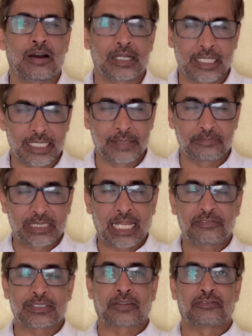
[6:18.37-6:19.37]
He
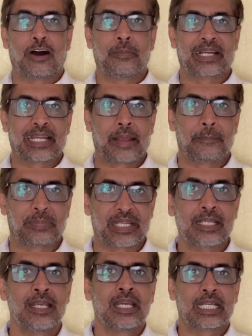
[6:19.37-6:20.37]
himself is a former
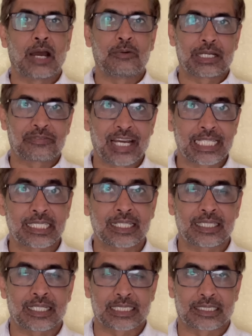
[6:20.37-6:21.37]
MP, now advising
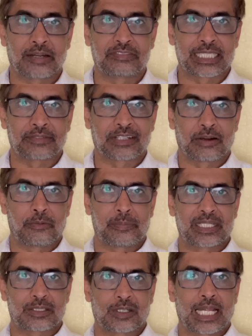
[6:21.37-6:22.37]
the Conservative
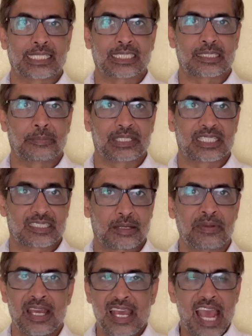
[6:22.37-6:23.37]
government on
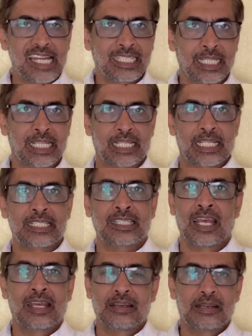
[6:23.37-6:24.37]
anti-Semitism, and he is
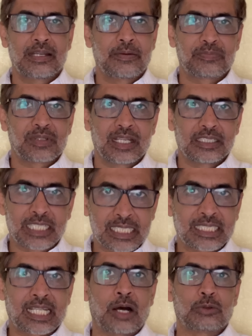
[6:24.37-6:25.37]

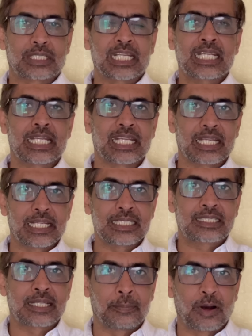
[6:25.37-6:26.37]
discounting, he is
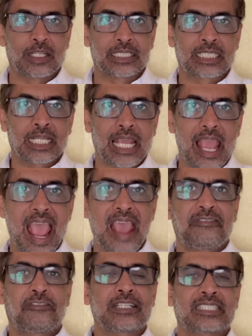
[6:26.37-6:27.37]
demolishing
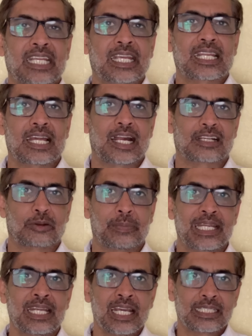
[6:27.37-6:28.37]
every single
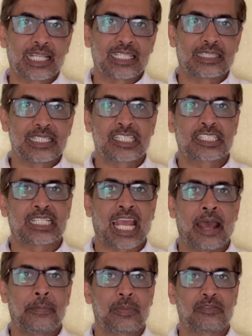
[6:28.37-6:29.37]
argument that this
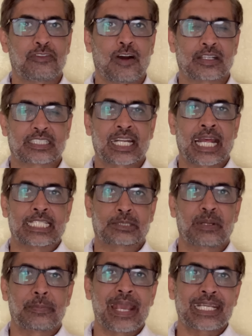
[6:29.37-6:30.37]
chap, Falter, has
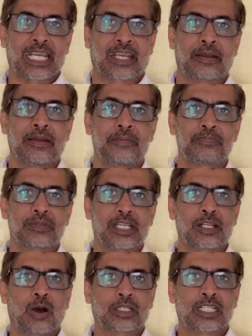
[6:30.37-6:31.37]
been making
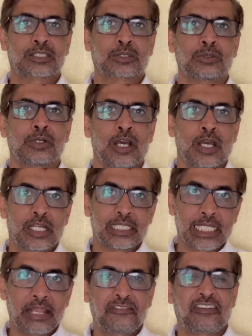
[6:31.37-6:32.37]
in order to
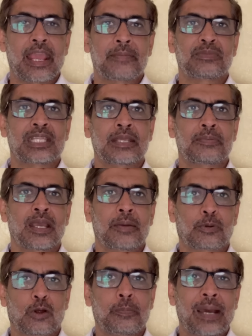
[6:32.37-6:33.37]
defame the
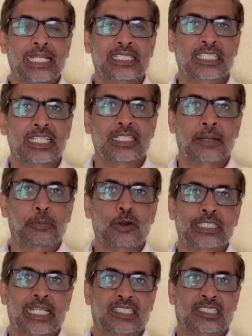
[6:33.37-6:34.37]
pro-Palestinian
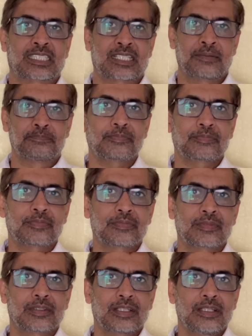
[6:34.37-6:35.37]
protests.
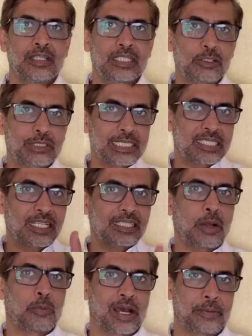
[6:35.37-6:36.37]
Now there is
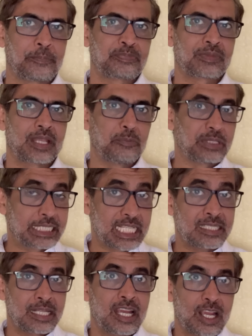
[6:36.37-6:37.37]
another one, which
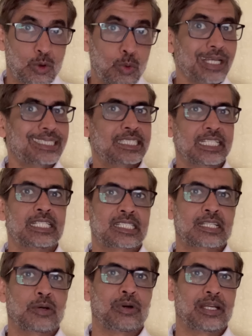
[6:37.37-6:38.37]
is quite
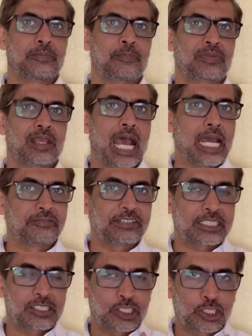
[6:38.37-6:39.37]
sinister one, and
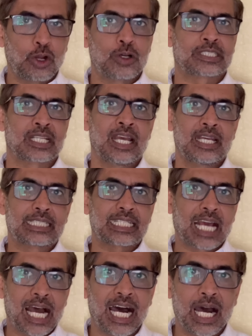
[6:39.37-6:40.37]
which shows that
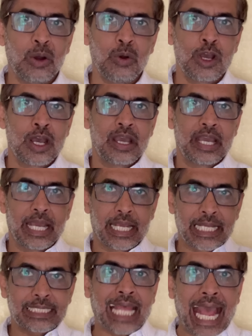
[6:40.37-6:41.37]
how
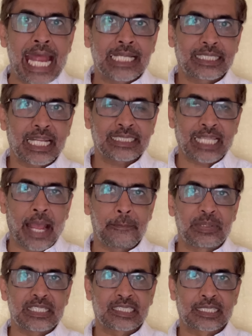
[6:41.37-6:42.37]
his antics have
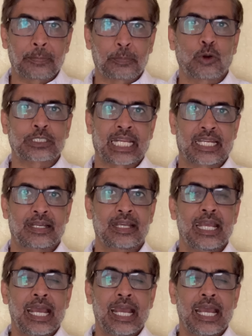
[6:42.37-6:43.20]
been supported